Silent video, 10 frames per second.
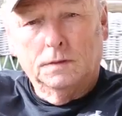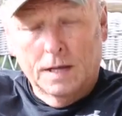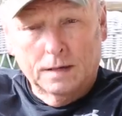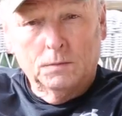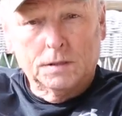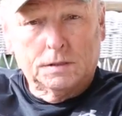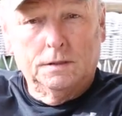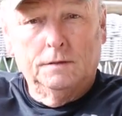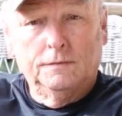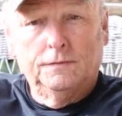like
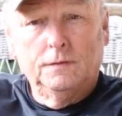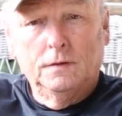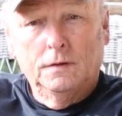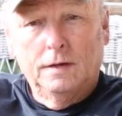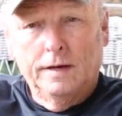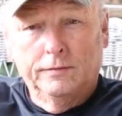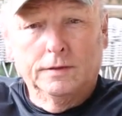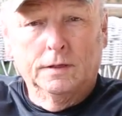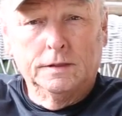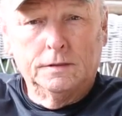myself having
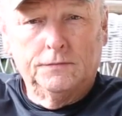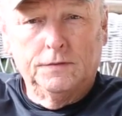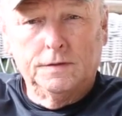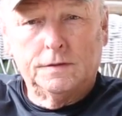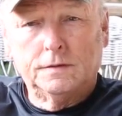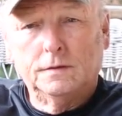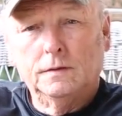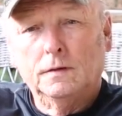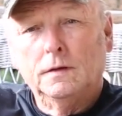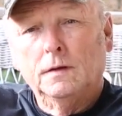to lease fish
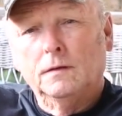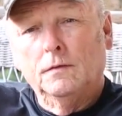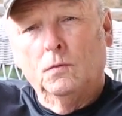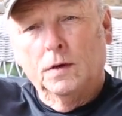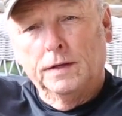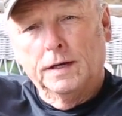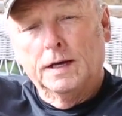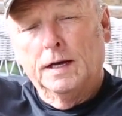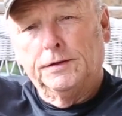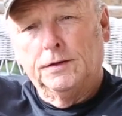the way they
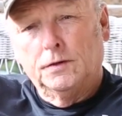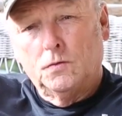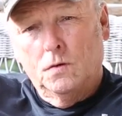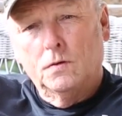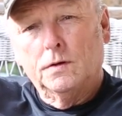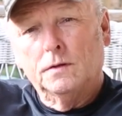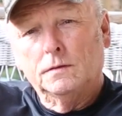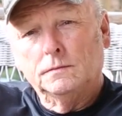got their quota.